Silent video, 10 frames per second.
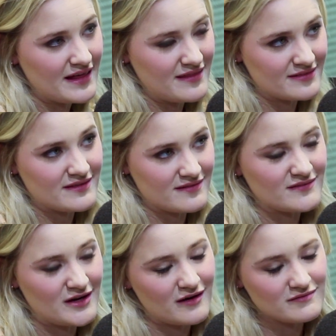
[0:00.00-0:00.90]
I think that,
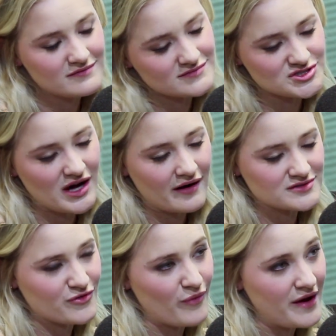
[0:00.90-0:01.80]
you know, shout out
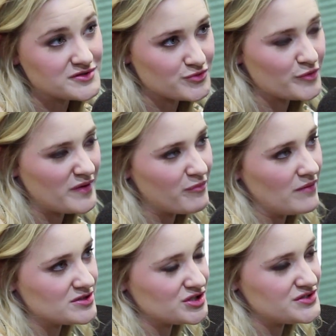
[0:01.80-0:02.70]
to the writer's room. They
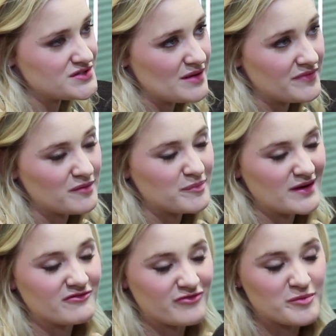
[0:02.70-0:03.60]
probably should do something,
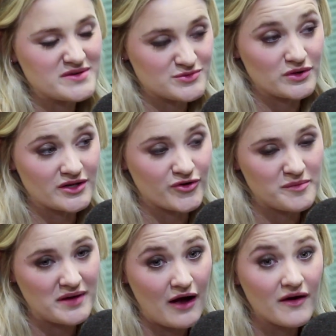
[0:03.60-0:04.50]
but Furbies really
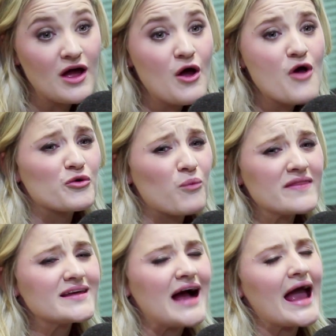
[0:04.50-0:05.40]
creep me out. The
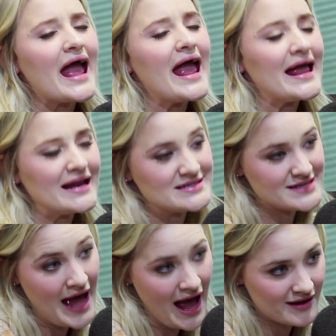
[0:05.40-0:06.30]
one thing I hate is
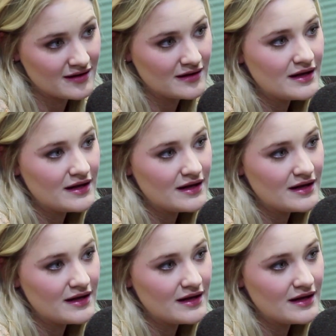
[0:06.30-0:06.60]
Gak.